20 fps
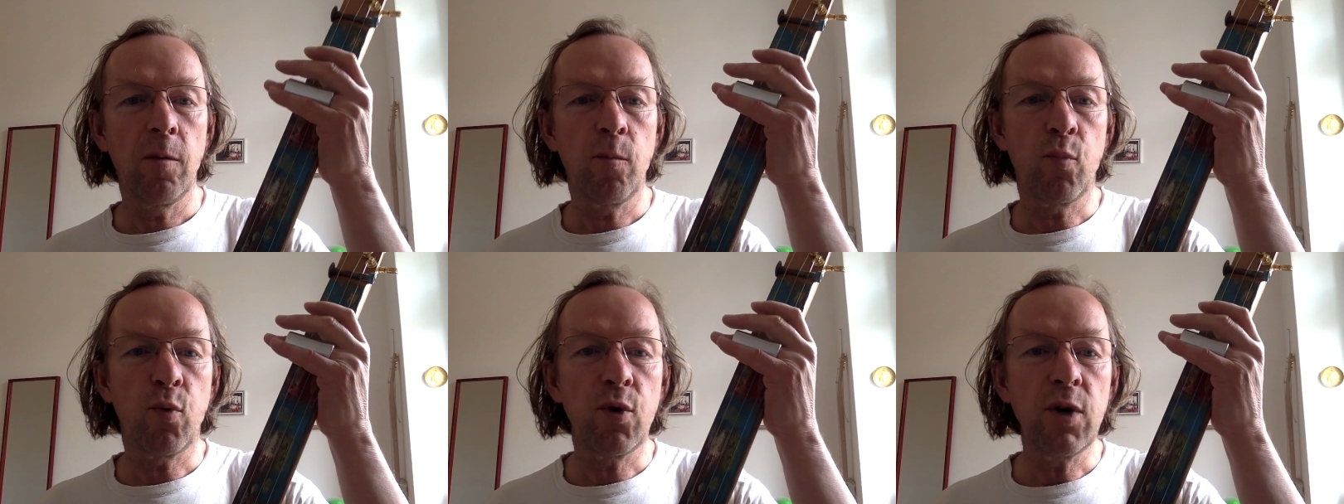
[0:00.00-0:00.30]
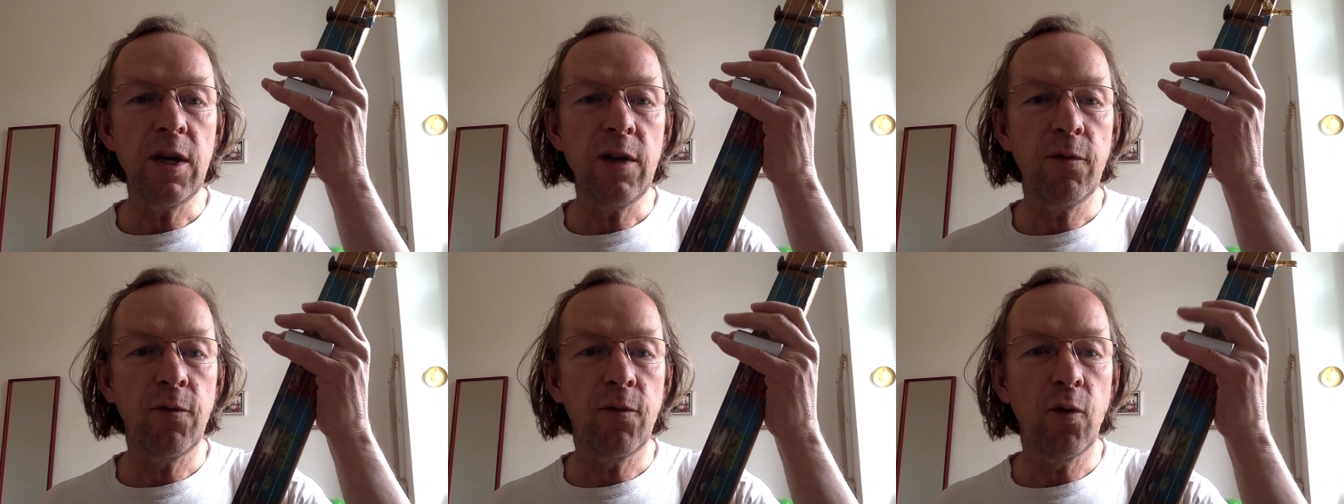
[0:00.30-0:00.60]

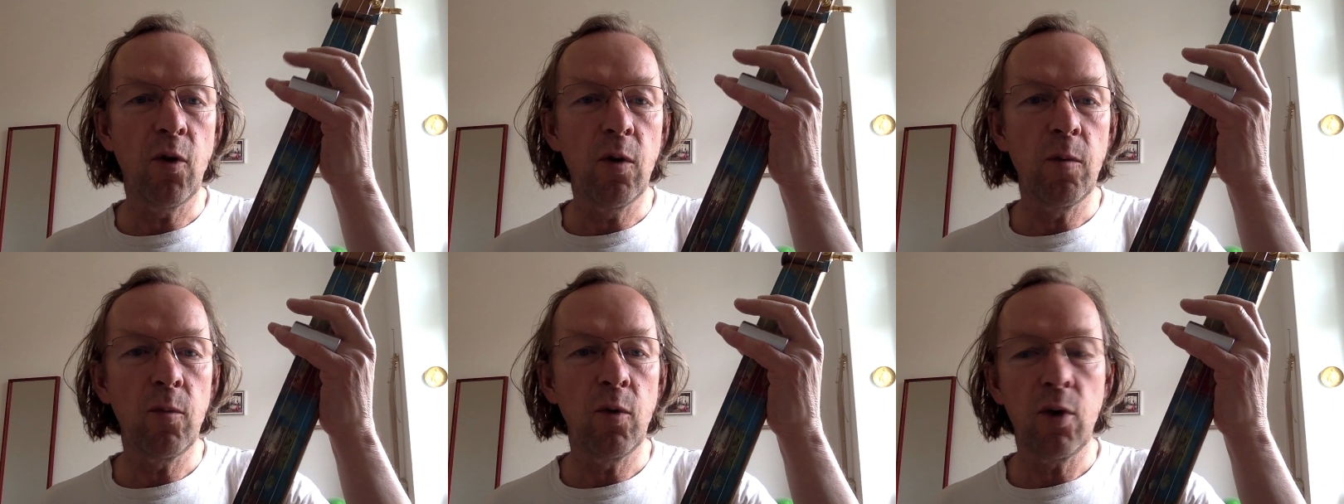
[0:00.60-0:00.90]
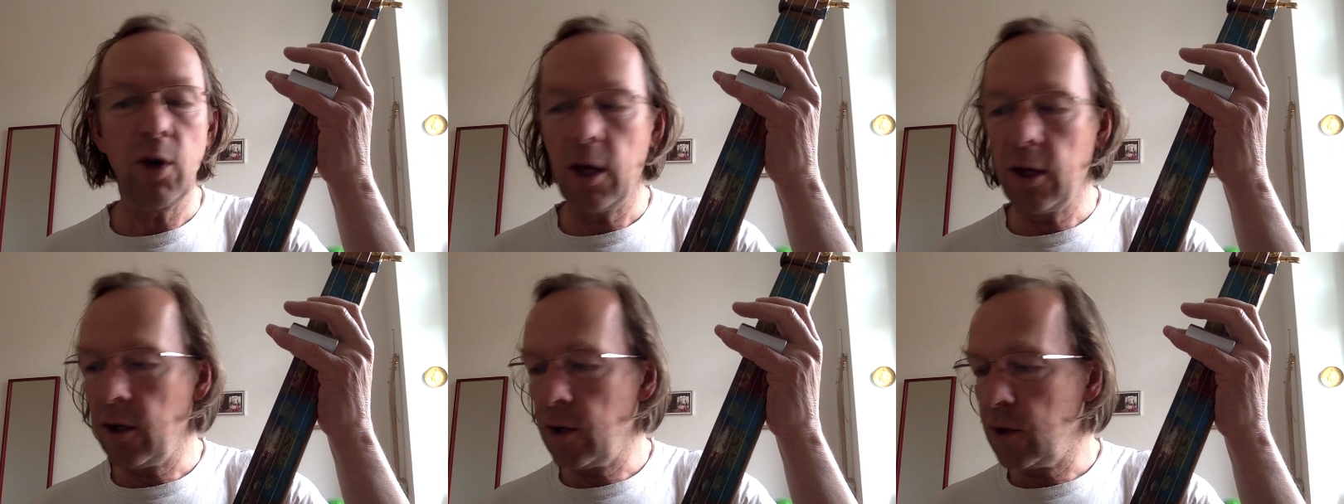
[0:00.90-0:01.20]
Pre full
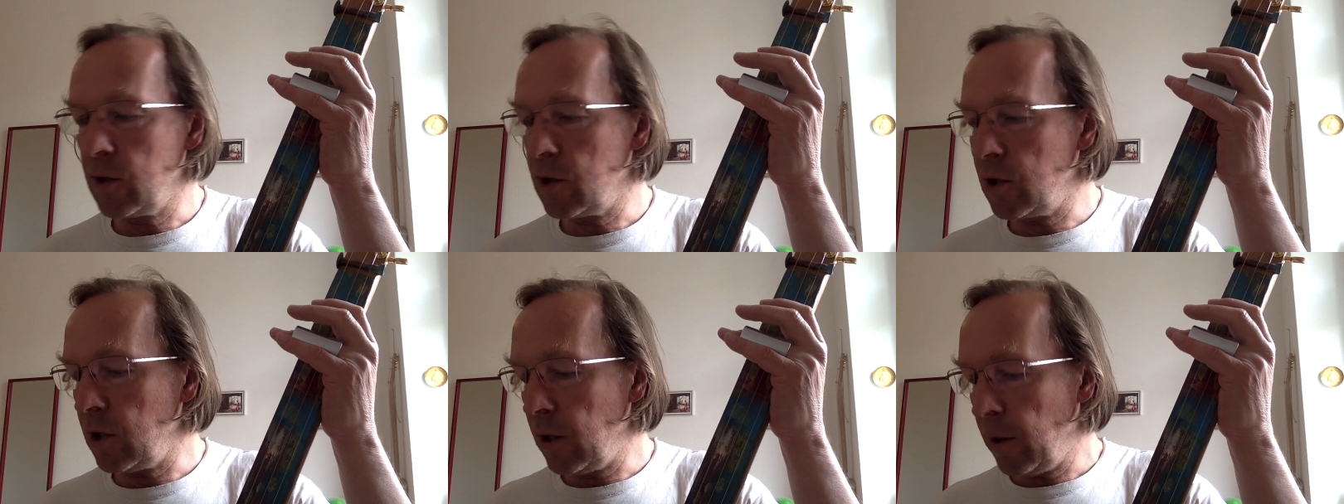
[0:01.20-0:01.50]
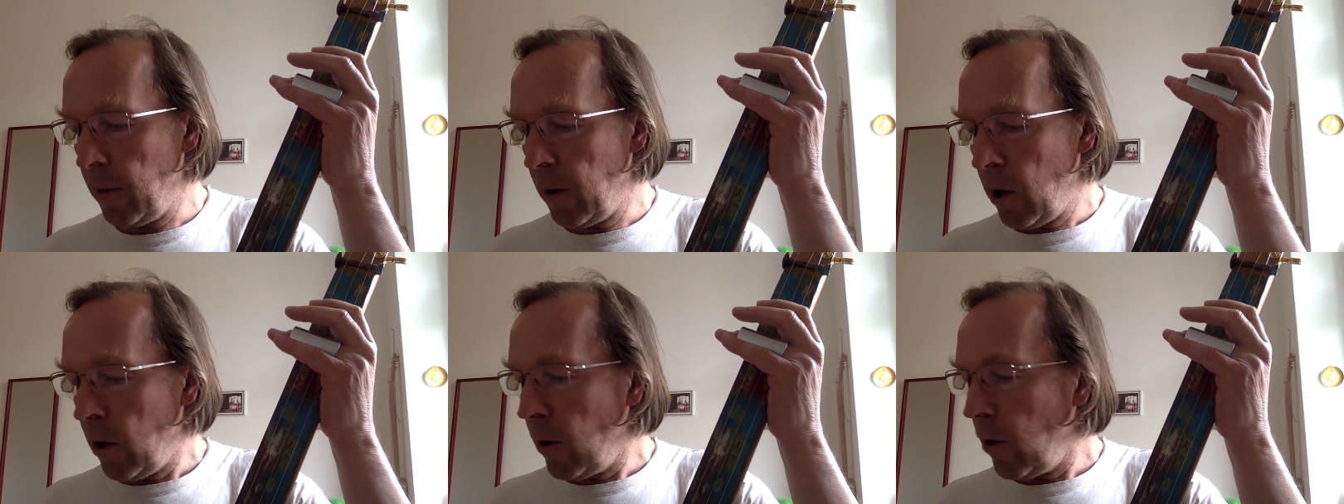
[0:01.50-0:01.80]
moon energy.
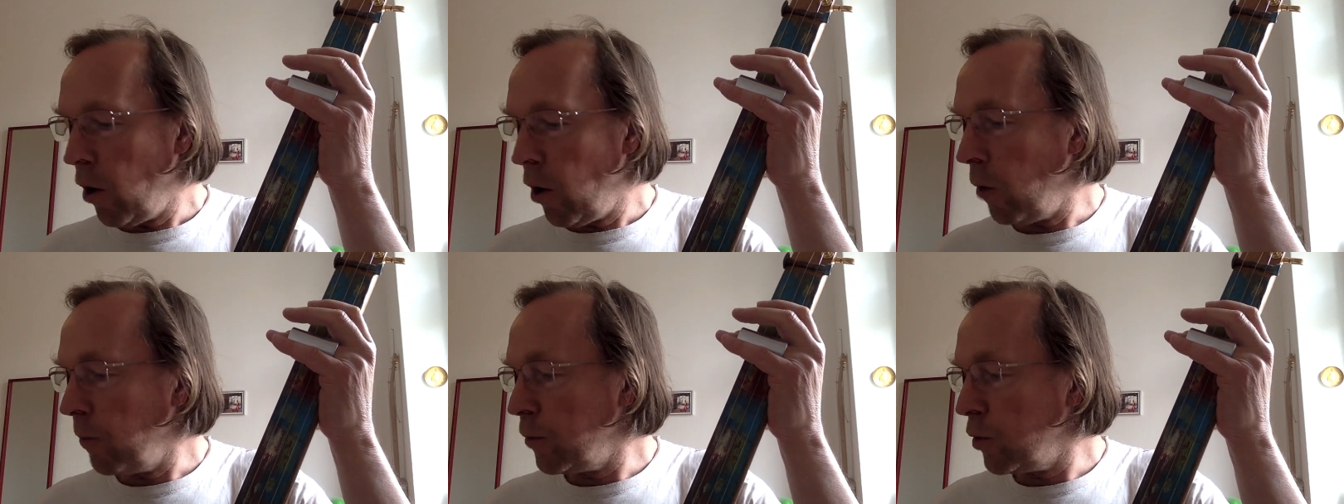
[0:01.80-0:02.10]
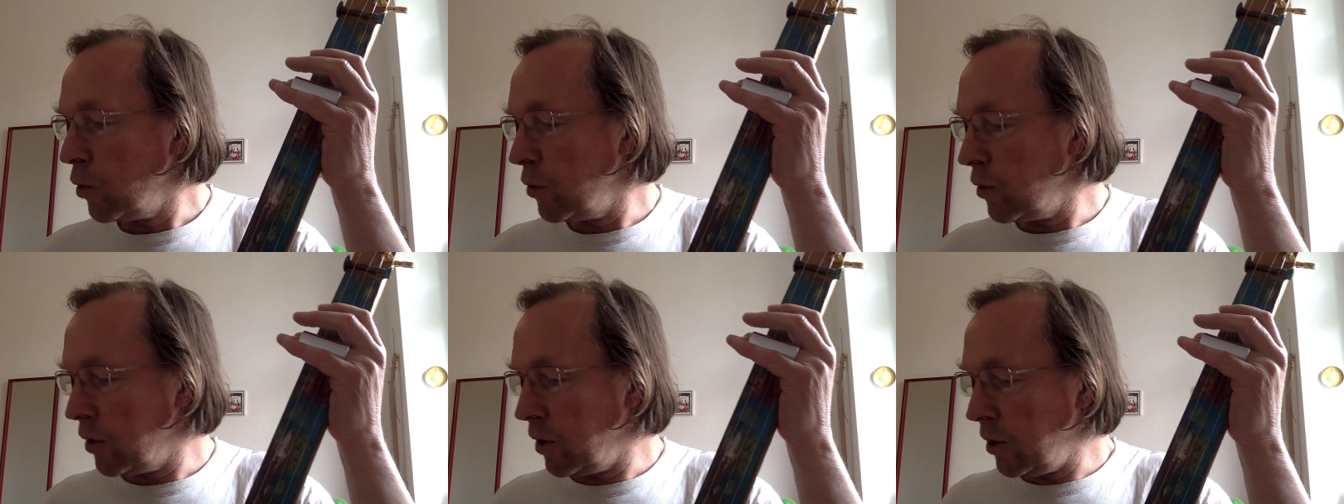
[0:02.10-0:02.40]
Hope
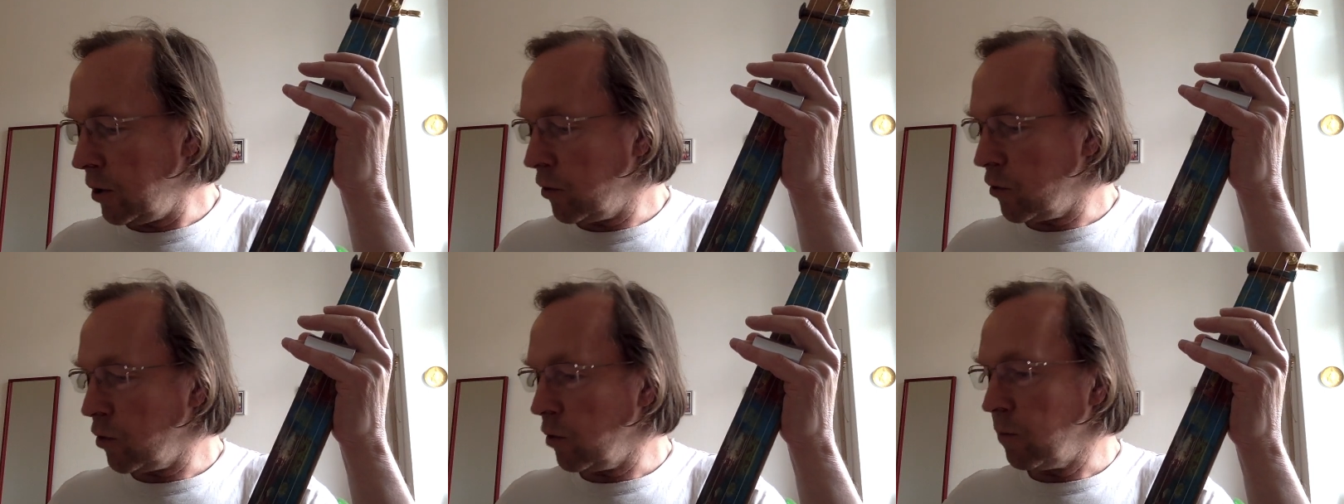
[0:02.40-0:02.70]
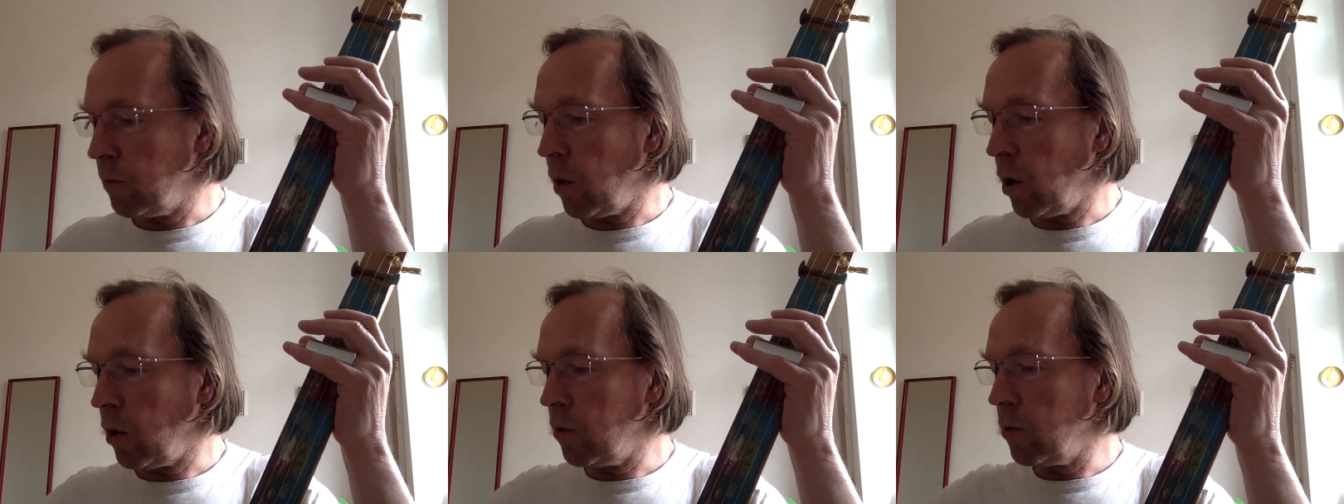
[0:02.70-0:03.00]
to see you
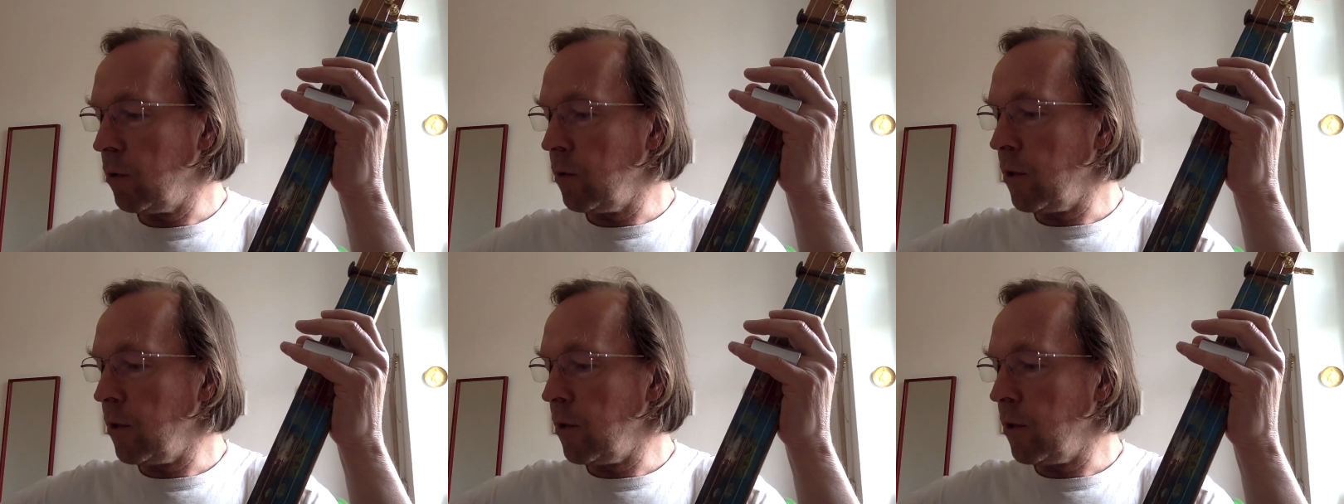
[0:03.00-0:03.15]
tomorrow.